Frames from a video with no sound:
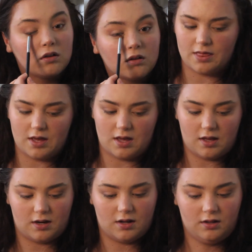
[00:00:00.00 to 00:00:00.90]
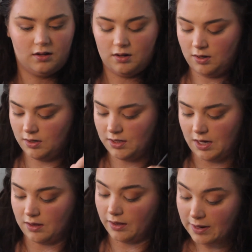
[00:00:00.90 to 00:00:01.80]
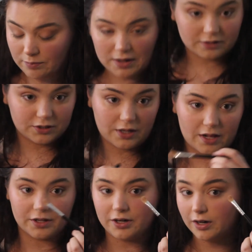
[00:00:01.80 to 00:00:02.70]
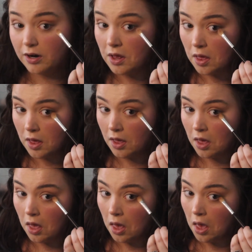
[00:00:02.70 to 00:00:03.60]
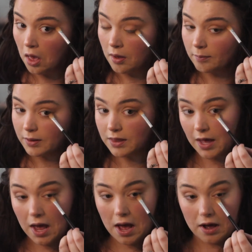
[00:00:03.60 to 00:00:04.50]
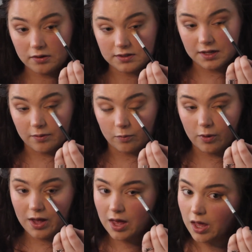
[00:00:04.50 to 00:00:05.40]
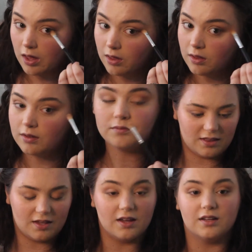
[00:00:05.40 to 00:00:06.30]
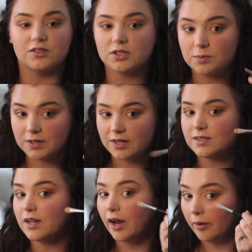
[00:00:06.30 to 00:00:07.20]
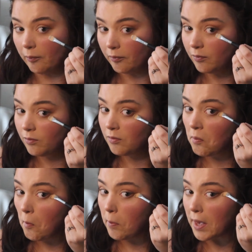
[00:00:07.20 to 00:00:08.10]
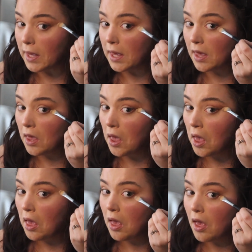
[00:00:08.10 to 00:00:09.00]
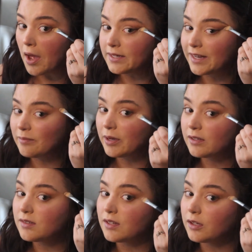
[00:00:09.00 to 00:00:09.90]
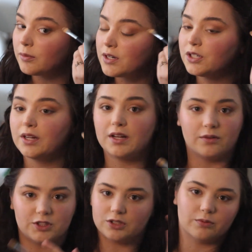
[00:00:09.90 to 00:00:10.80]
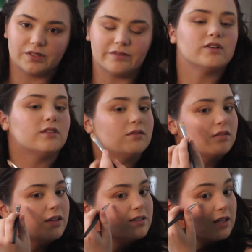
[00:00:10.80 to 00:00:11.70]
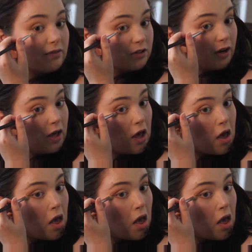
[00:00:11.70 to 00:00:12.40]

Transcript: And then take the light brown color, blend that out same way. And then just because I'm picky, I take my concealer brush again and just whatever is left on it.